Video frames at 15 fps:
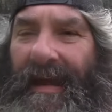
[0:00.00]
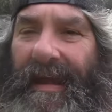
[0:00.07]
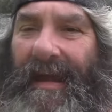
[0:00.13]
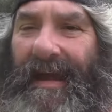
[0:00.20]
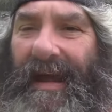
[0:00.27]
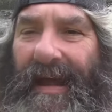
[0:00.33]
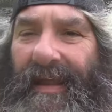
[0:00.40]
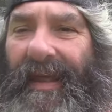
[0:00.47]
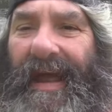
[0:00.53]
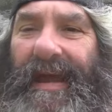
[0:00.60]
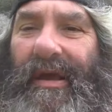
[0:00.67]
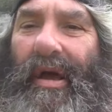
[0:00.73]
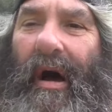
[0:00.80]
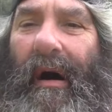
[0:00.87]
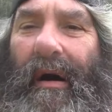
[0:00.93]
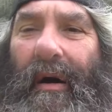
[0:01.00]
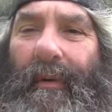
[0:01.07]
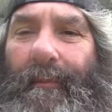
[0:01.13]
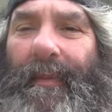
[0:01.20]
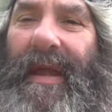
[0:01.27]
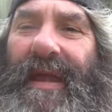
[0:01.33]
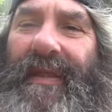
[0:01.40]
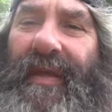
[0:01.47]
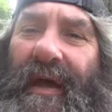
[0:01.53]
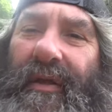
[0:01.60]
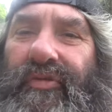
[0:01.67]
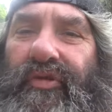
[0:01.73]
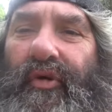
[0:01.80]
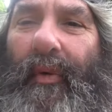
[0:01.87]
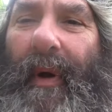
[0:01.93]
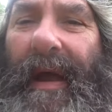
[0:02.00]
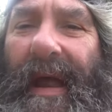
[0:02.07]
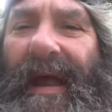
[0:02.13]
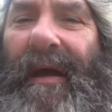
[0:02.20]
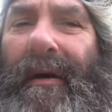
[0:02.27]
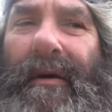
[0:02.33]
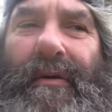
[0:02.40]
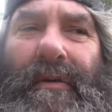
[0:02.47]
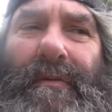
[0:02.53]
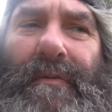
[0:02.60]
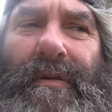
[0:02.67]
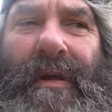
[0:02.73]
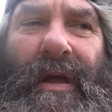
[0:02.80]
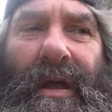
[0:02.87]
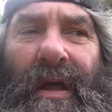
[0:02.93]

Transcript: Yeah, they call me the trail